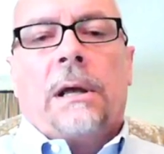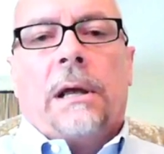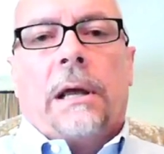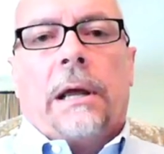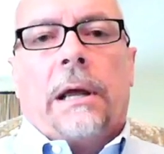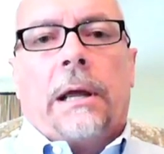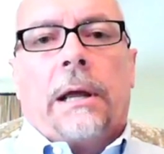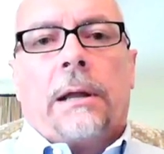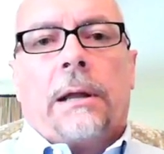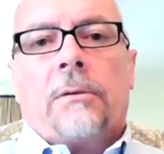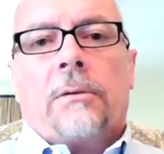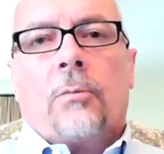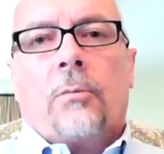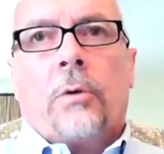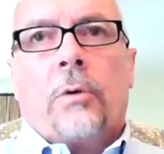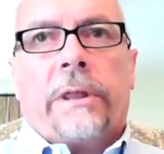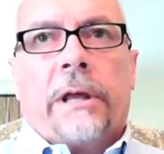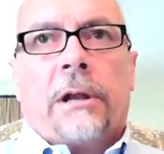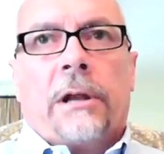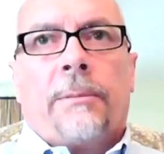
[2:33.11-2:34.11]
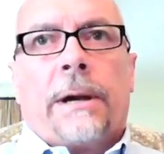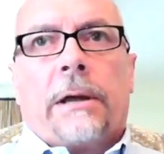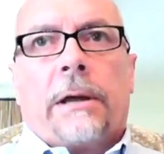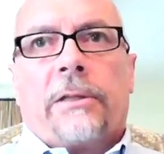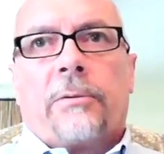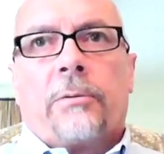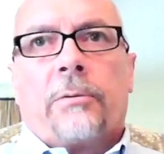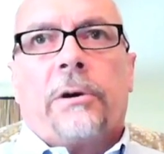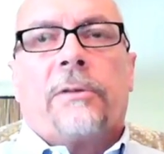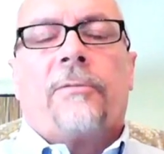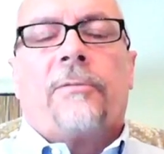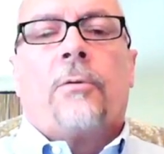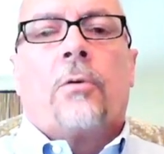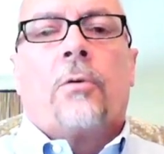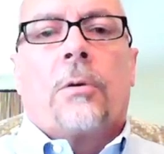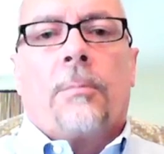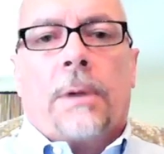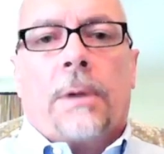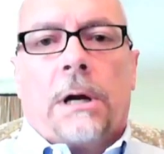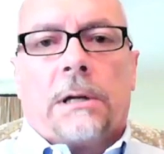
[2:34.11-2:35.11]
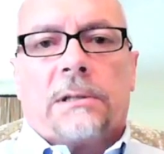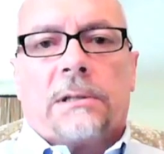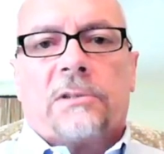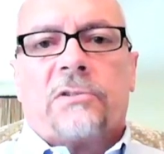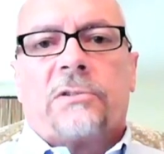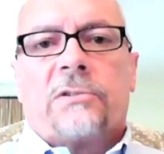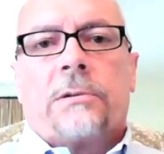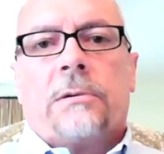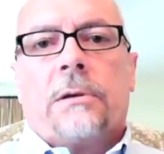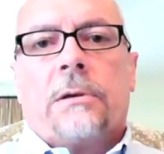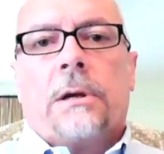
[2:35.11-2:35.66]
And within about three or four months,